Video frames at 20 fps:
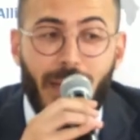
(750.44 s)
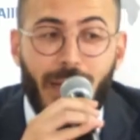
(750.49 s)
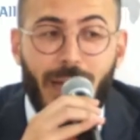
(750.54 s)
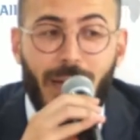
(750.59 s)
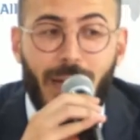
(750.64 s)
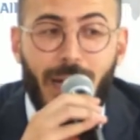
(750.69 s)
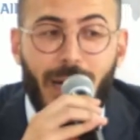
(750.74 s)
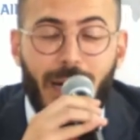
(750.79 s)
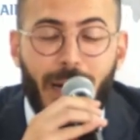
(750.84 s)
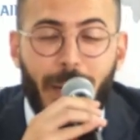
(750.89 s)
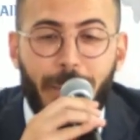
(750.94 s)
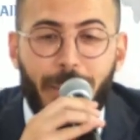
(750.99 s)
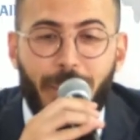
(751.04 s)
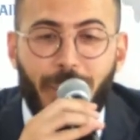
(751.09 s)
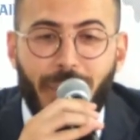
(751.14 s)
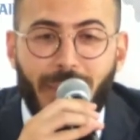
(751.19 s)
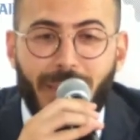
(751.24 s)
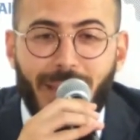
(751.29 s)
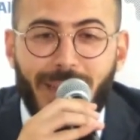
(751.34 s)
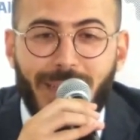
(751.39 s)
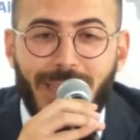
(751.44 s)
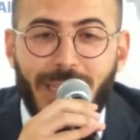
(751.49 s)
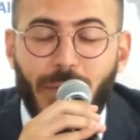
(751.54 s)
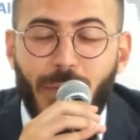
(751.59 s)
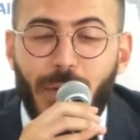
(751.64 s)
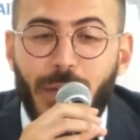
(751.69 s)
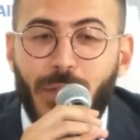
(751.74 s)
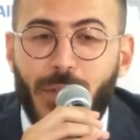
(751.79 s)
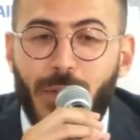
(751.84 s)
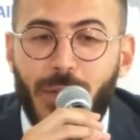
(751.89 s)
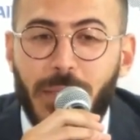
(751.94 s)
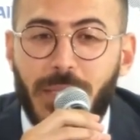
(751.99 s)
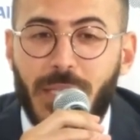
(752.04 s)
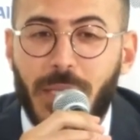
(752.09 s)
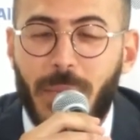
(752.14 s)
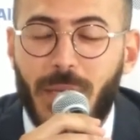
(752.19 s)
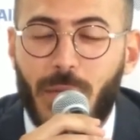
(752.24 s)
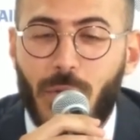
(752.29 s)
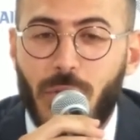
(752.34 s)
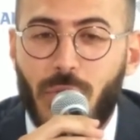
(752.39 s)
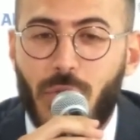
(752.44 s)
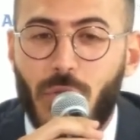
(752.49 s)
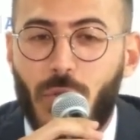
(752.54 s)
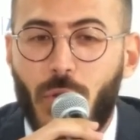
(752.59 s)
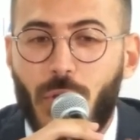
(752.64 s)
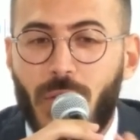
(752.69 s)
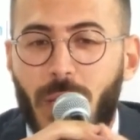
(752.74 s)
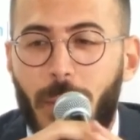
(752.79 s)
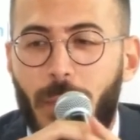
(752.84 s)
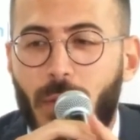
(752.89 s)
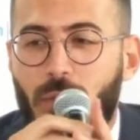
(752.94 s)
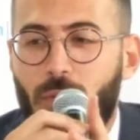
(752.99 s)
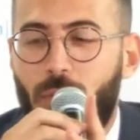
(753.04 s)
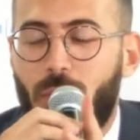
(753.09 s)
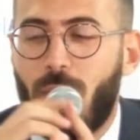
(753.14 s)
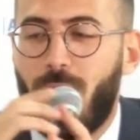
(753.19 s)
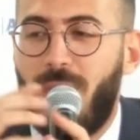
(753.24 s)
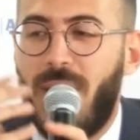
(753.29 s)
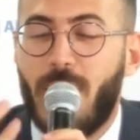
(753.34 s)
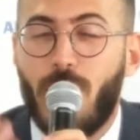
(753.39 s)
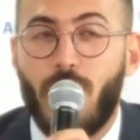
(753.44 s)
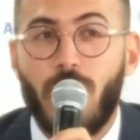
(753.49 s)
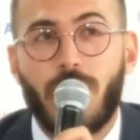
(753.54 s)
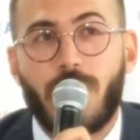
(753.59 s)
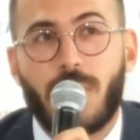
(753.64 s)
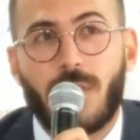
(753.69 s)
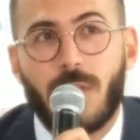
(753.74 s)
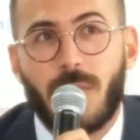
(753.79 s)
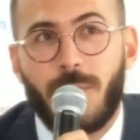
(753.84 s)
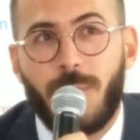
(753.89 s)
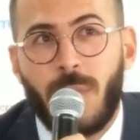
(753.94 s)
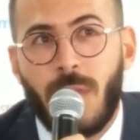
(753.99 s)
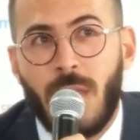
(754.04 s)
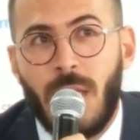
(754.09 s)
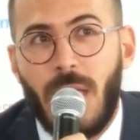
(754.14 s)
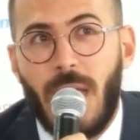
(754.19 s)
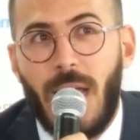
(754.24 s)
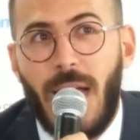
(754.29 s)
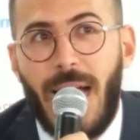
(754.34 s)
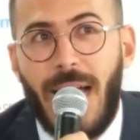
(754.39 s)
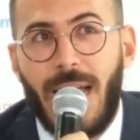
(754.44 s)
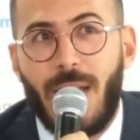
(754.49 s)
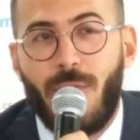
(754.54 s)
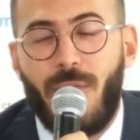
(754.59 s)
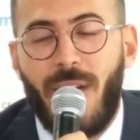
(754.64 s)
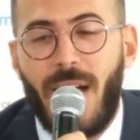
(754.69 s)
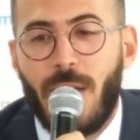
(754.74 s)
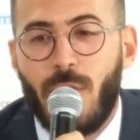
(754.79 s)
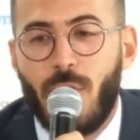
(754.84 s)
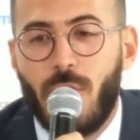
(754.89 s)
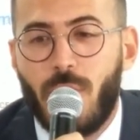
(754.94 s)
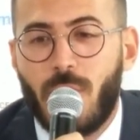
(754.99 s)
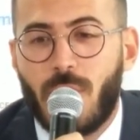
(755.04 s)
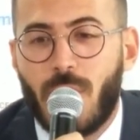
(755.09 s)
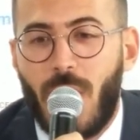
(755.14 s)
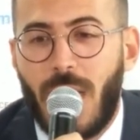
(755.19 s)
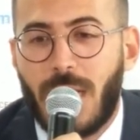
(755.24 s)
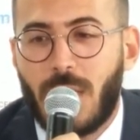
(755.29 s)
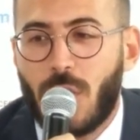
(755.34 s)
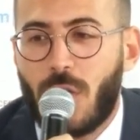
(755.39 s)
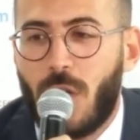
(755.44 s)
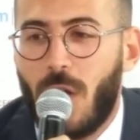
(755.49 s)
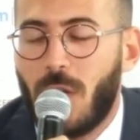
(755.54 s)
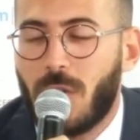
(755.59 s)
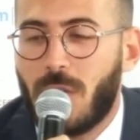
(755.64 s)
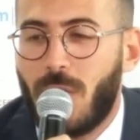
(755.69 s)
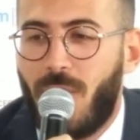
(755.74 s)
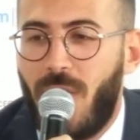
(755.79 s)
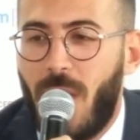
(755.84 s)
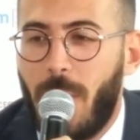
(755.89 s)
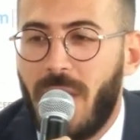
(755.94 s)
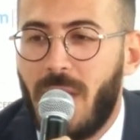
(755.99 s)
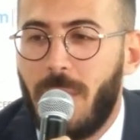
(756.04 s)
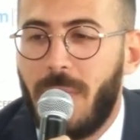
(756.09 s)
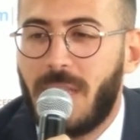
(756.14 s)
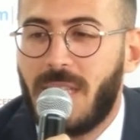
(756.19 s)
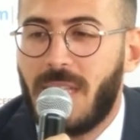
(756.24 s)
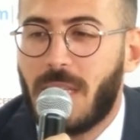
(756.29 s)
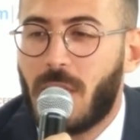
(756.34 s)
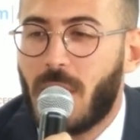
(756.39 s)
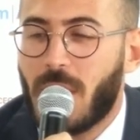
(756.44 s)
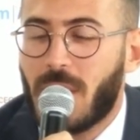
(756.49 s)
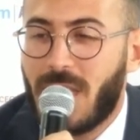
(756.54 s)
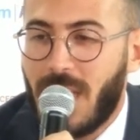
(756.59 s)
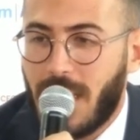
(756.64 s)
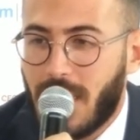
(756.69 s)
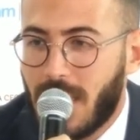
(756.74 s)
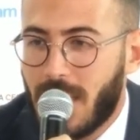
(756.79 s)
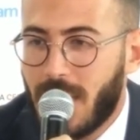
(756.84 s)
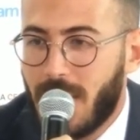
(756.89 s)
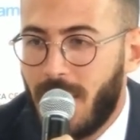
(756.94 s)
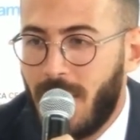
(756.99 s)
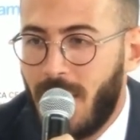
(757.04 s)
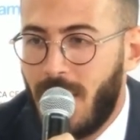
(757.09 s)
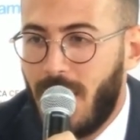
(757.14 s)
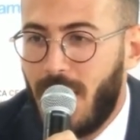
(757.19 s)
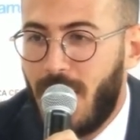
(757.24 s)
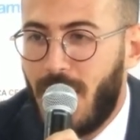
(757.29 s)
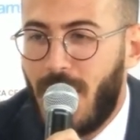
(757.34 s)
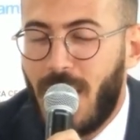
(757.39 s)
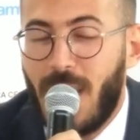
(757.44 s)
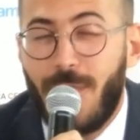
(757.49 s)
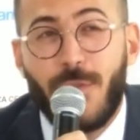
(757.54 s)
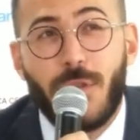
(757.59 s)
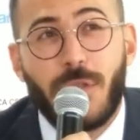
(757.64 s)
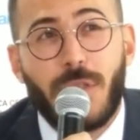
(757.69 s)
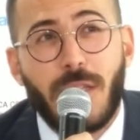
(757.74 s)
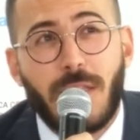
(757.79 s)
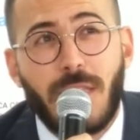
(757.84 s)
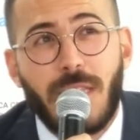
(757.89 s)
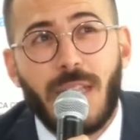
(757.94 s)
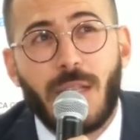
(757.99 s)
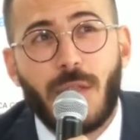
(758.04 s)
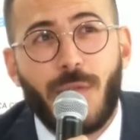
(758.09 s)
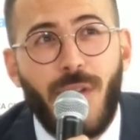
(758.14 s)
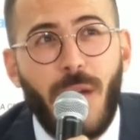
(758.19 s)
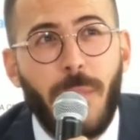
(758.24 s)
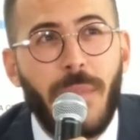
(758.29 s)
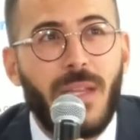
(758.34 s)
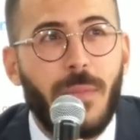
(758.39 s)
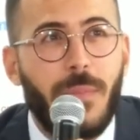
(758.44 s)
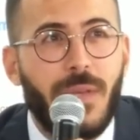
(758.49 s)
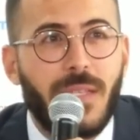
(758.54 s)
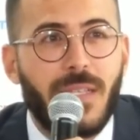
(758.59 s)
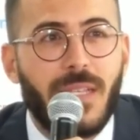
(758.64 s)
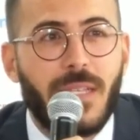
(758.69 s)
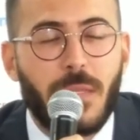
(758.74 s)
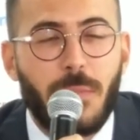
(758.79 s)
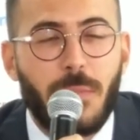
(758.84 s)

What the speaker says: that's very interesting, because you talked about the word values, and values are at the core of the family business success. If you succeed as a family business, it